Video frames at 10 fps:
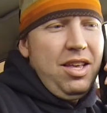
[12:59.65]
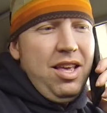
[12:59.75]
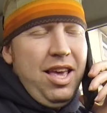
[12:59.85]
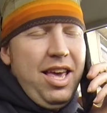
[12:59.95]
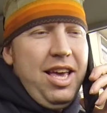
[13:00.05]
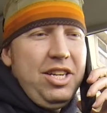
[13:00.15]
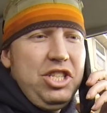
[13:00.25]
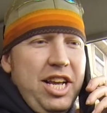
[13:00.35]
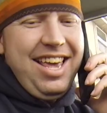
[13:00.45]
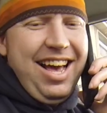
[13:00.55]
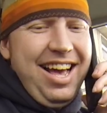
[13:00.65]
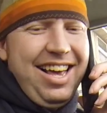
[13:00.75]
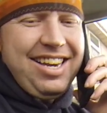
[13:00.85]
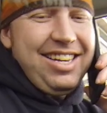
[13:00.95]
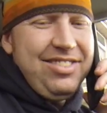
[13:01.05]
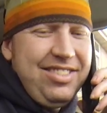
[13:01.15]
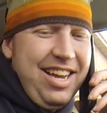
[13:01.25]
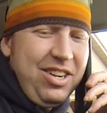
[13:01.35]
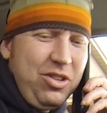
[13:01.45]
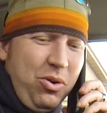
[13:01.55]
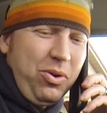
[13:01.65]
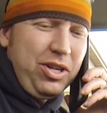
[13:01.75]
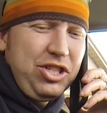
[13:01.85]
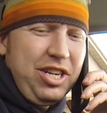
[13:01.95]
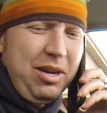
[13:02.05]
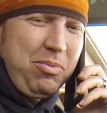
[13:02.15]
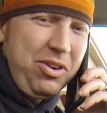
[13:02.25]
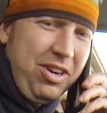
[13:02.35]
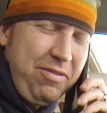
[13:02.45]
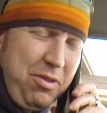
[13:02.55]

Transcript: Hey Chance, I got a technical question I'm wondering if you